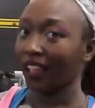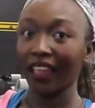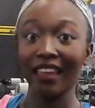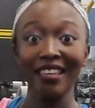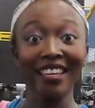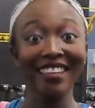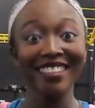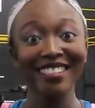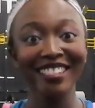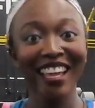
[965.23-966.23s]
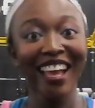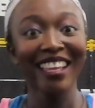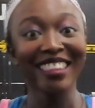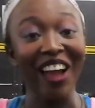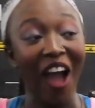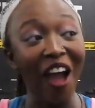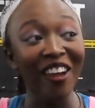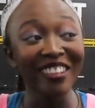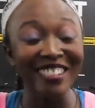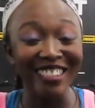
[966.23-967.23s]
is the,
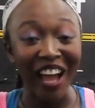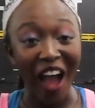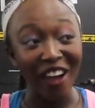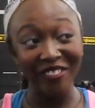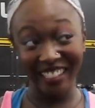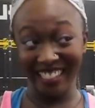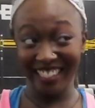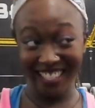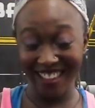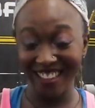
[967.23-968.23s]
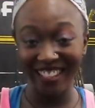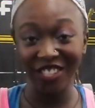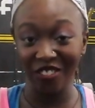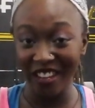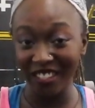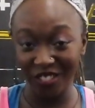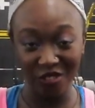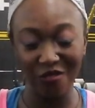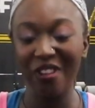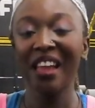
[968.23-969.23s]
the obvious thing that you need to
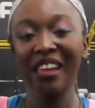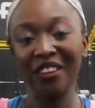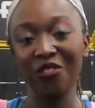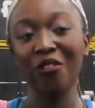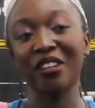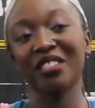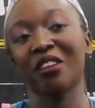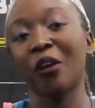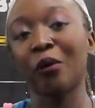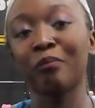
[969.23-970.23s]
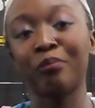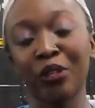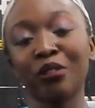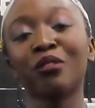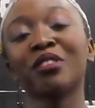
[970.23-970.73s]
do in order to help build